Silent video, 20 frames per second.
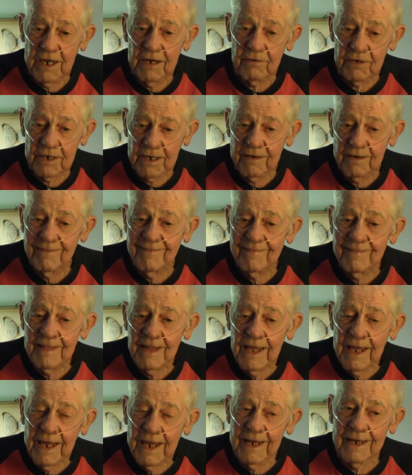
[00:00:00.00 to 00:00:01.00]
area,
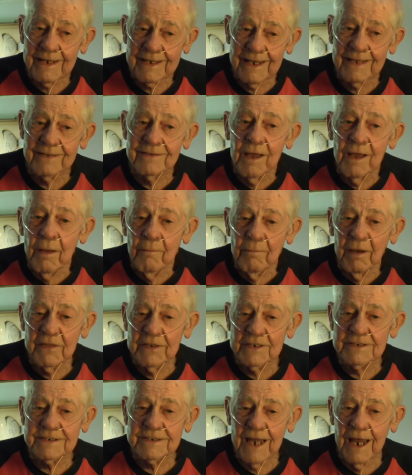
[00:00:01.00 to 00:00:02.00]
and it get by
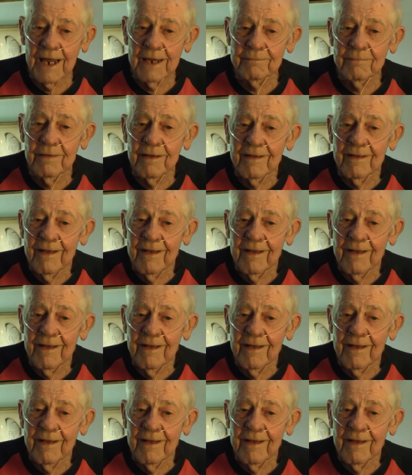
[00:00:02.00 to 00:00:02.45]
this time,